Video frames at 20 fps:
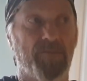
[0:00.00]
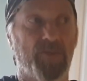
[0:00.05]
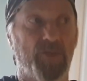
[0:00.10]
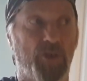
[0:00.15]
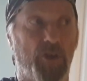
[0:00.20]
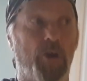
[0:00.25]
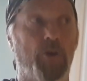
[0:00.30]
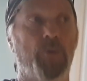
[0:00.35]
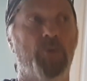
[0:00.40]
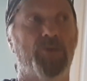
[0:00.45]

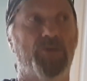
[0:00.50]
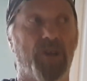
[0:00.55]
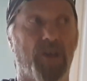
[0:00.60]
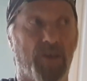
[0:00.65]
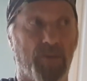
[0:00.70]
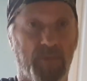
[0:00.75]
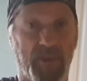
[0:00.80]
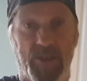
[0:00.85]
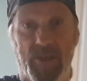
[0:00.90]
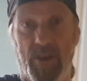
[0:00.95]
used
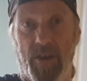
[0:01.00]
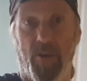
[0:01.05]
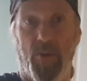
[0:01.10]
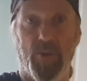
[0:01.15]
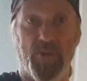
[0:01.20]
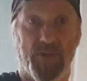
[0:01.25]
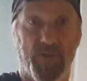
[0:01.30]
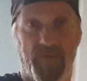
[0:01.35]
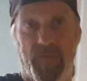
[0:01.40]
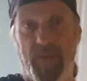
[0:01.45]
other
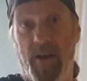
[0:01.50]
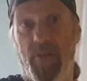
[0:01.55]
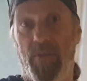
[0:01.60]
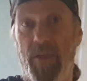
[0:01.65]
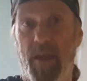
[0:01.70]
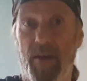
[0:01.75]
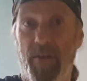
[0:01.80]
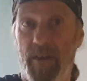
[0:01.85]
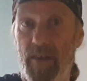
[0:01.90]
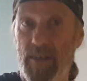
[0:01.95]
materials and found
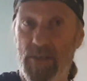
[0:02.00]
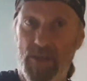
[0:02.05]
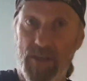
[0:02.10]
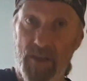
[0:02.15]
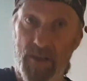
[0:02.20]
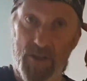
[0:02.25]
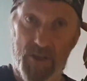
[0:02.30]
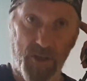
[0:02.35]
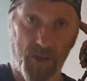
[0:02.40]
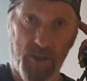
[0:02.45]
they're
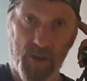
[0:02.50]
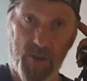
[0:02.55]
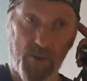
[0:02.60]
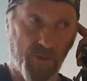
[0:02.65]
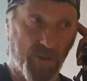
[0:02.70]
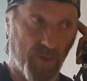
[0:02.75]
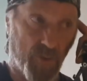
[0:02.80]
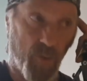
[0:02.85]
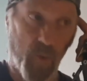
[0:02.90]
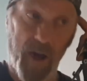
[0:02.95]
easier to use
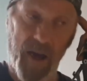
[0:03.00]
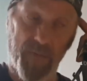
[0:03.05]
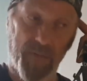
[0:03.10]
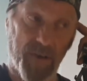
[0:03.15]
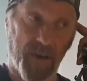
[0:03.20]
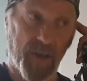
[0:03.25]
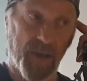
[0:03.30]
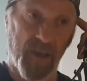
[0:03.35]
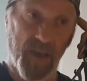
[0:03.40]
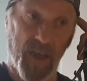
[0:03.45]
yeah. or
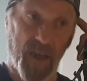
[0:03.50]
whatever.